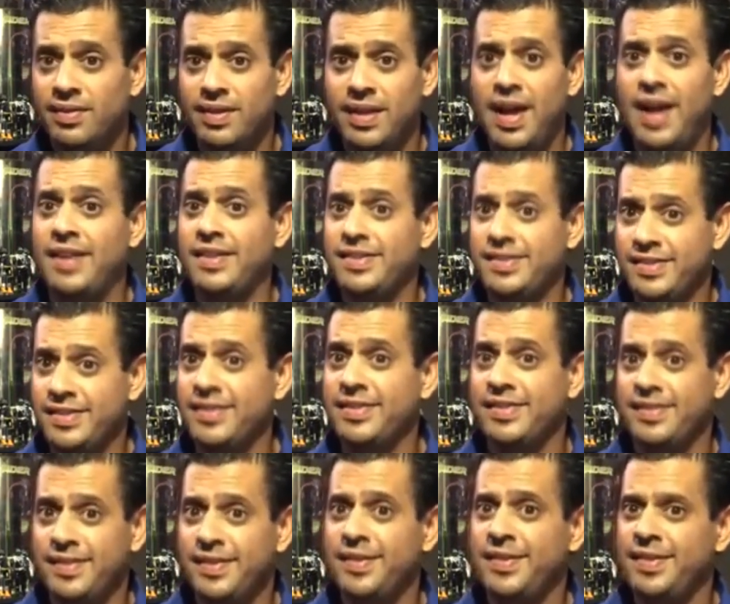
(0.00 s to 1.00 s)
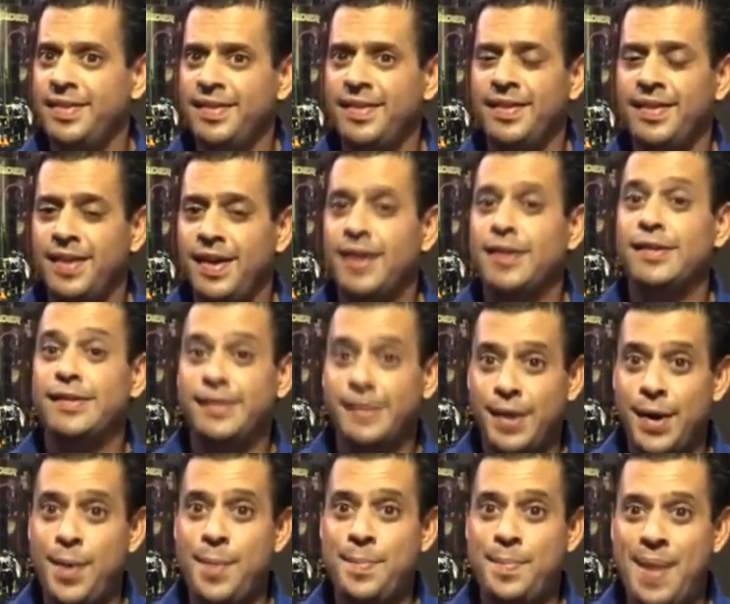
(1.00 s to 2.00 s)
That's a
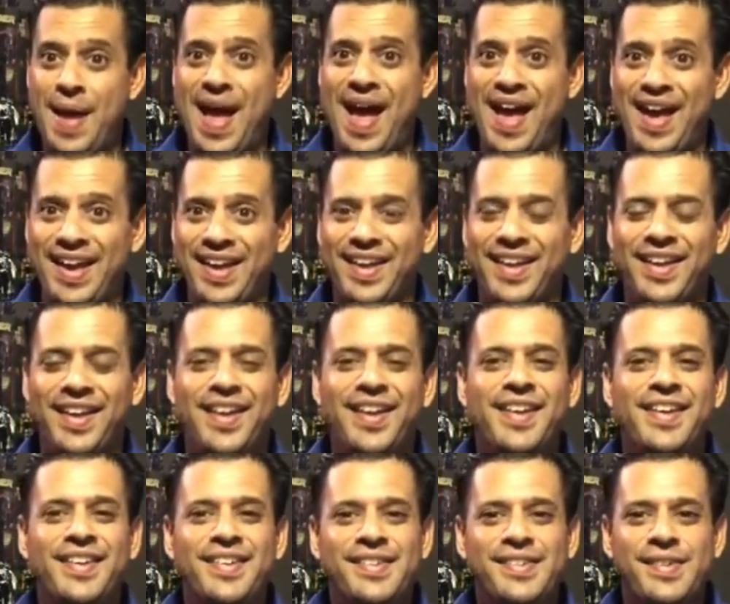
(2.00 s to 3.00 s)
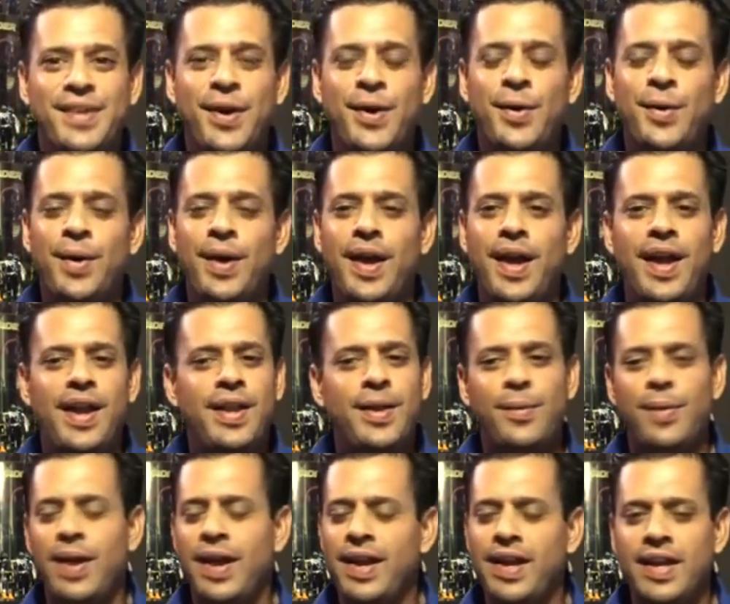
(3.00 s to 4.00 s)
scumbag. So
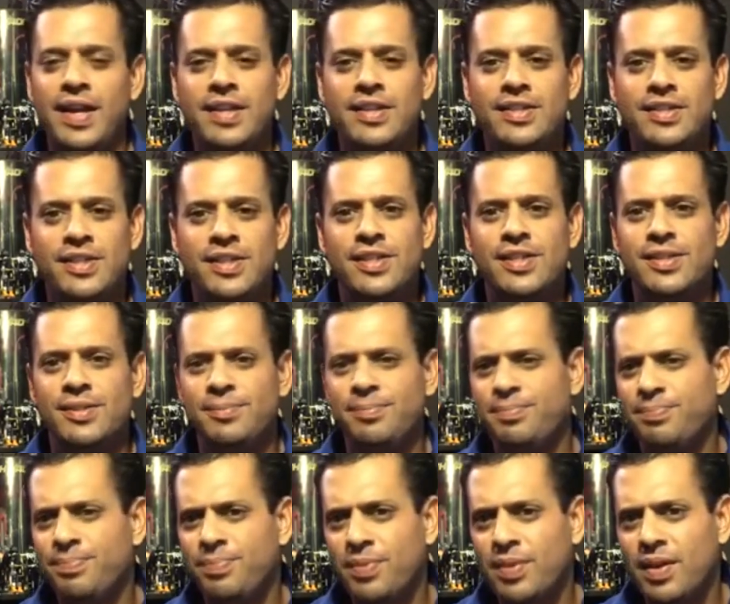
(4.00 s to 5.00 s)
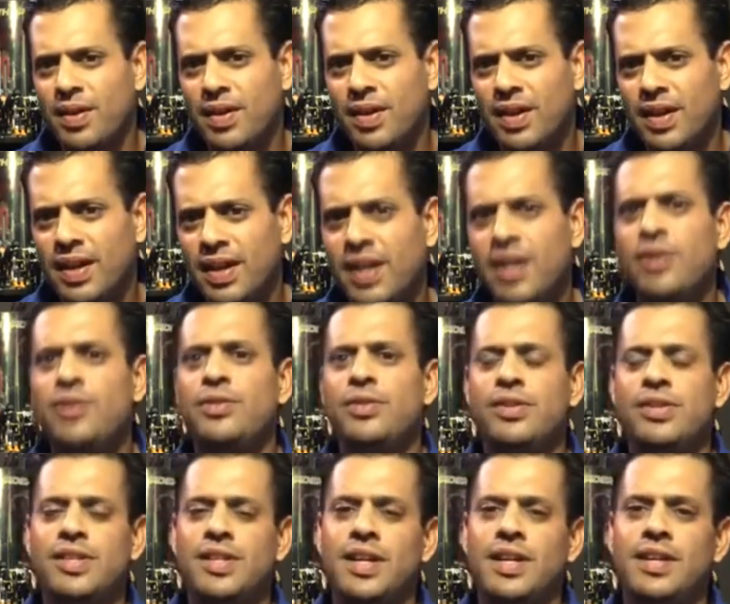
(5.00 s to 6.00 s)
anyway, it's just
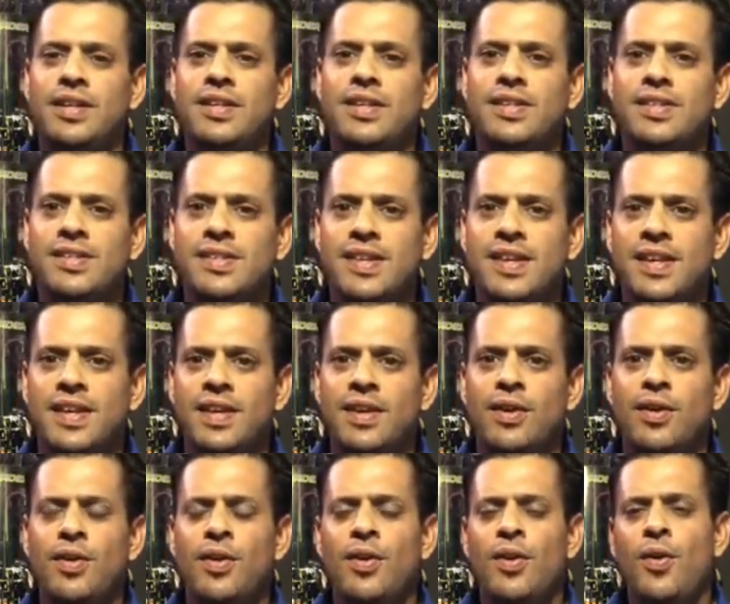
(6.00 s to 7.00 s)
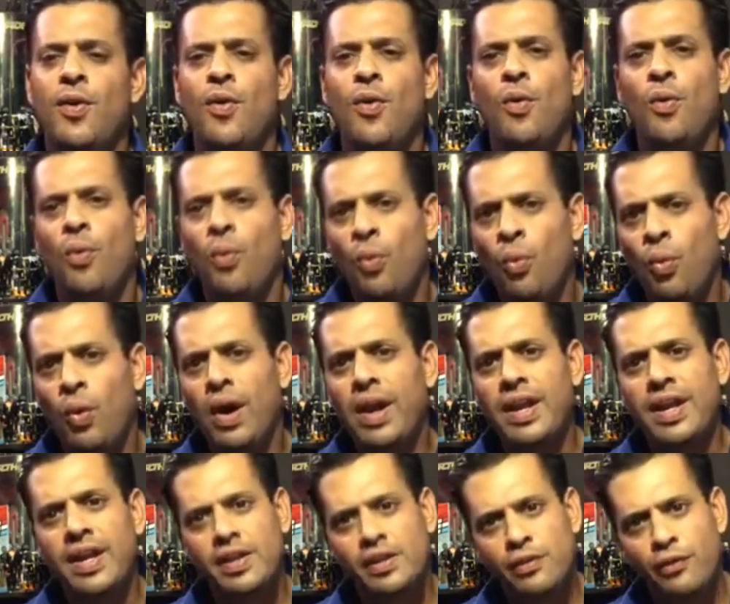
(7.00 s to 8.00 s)
interesting to see
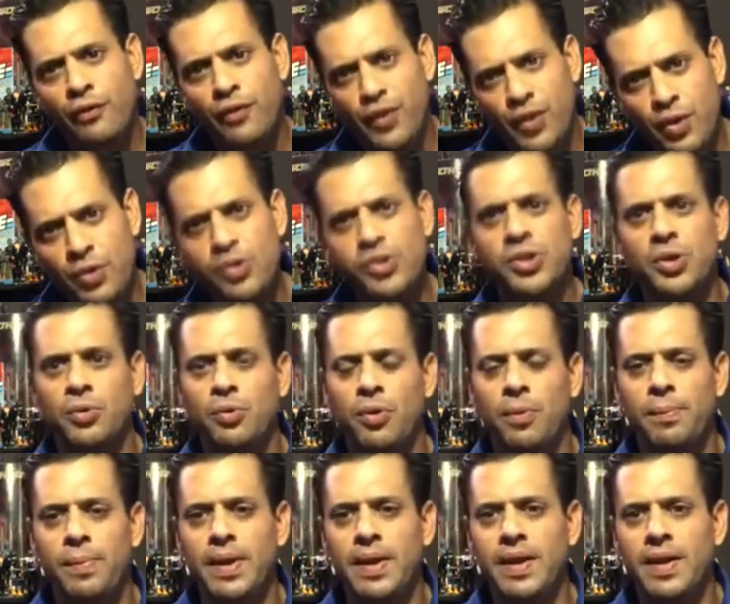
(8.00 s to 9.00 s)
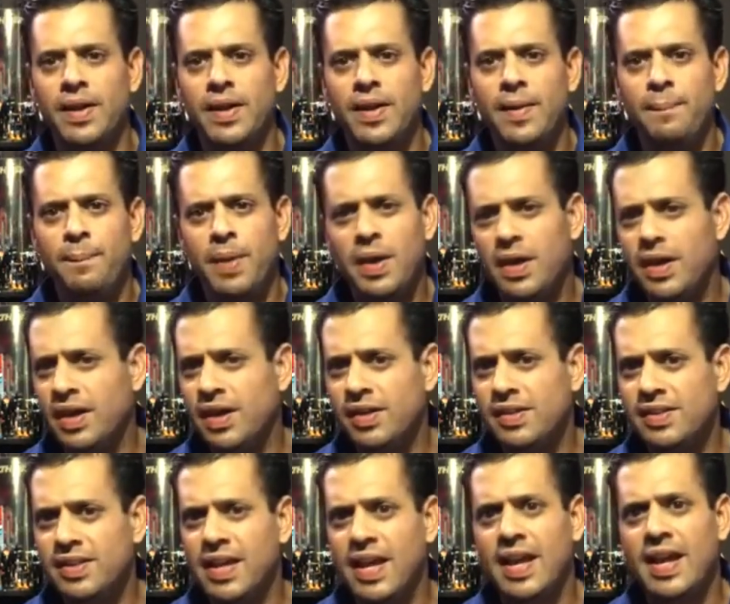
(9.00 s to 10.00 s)
what his future will be,
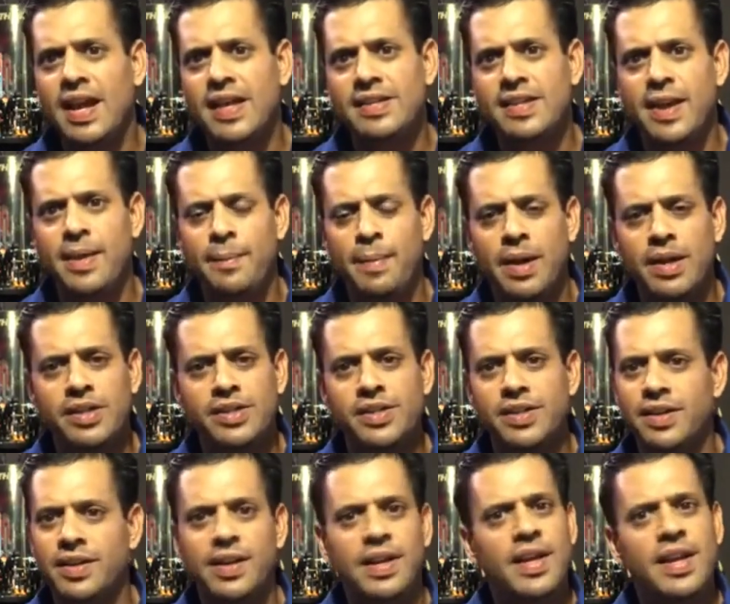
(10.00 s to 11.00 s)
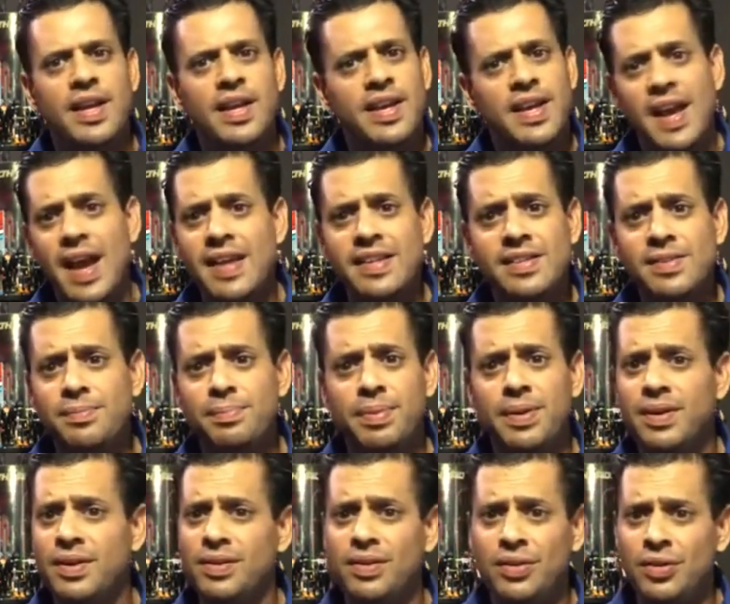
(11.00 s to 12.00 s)
because like as I mentioned, he hasn't
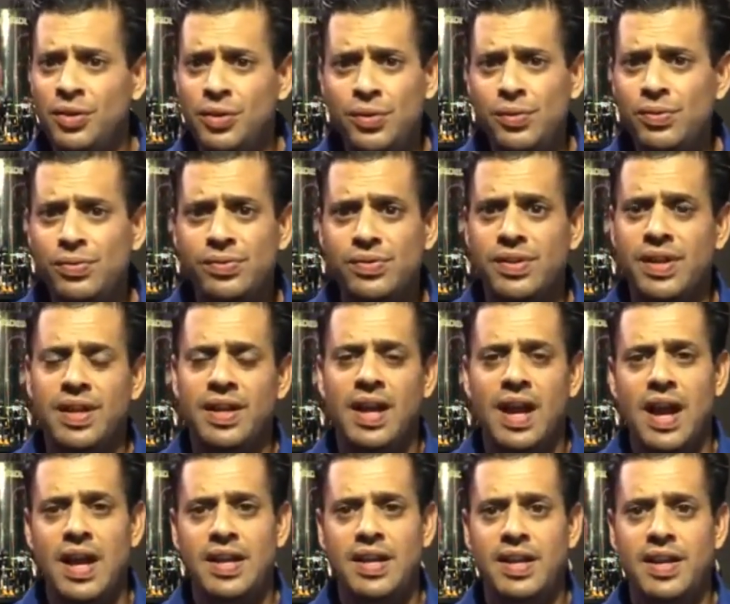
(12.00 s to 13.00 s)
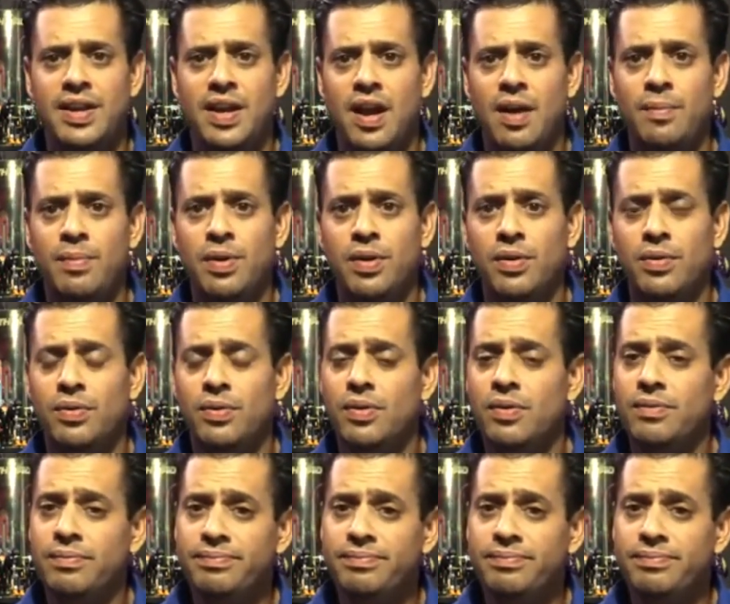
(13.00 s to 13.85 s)
been used in I D W,